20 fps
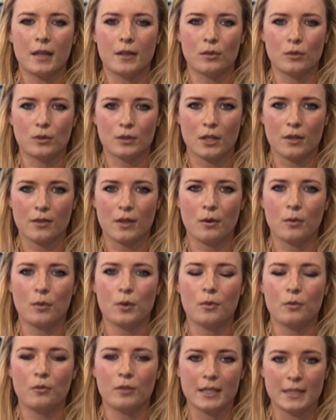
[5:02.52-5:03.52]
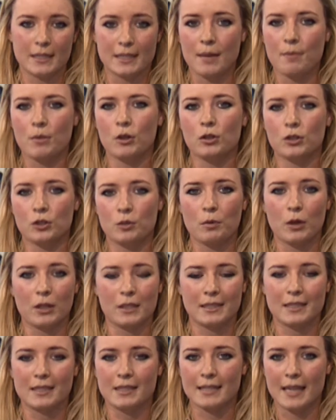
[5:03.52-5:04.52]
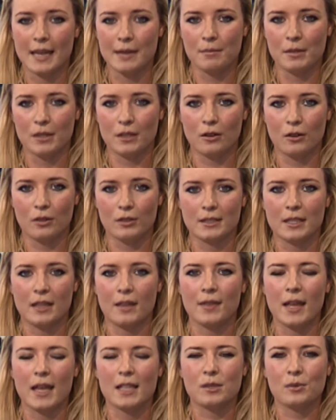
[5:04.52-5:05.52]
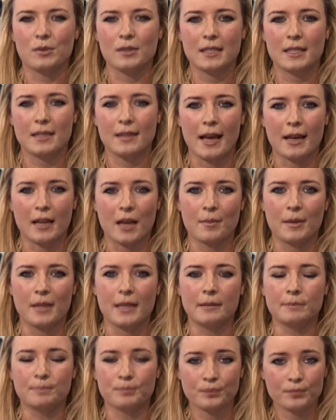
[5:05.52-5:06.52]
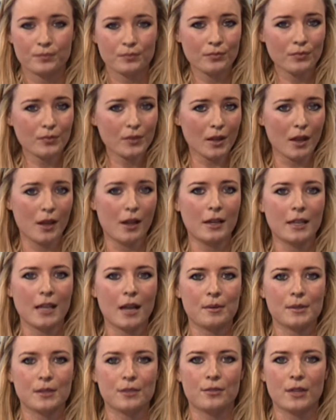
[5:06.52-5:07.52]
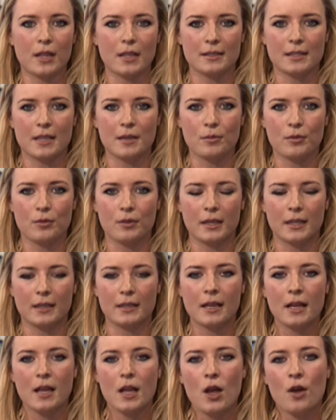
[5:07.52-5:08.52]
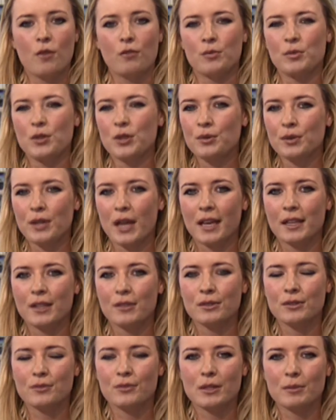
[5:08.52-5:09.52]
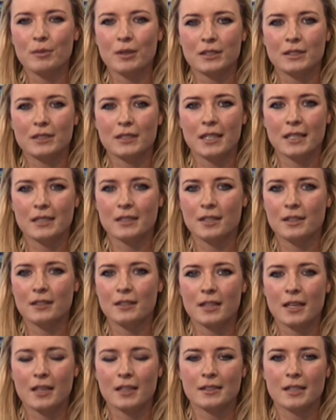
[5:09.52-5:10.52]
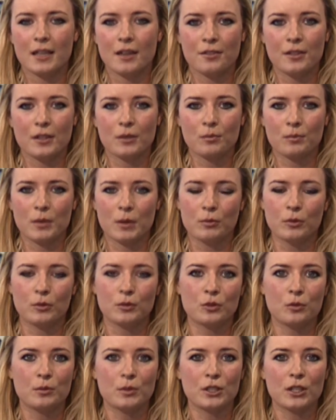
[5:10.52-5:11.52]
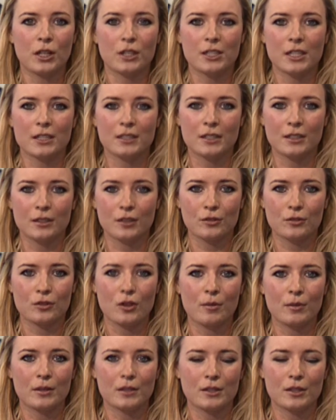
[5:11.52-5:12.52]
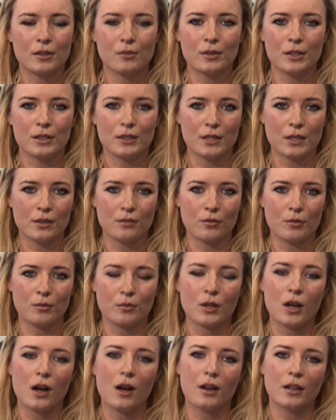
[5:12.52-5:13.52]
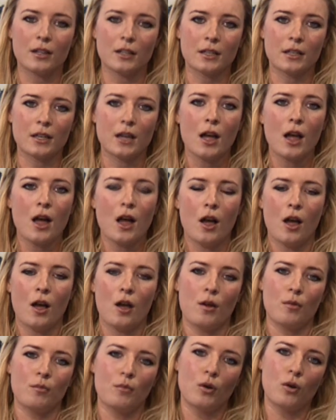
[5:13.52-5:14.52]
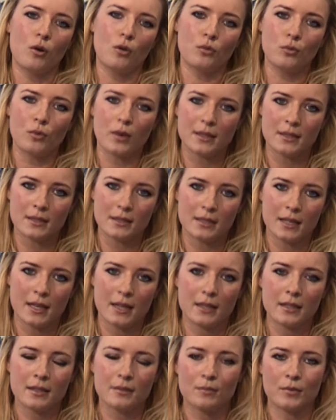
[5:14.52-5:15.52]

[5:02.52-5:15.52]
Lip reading: also they will release their monetary policy statement alongside that, so we'll see that coming in early hours of Thursday morning. From the UK, there isn't really much data Thursday. I think people will still be digesting those comments that we see from Carney on Wednesday,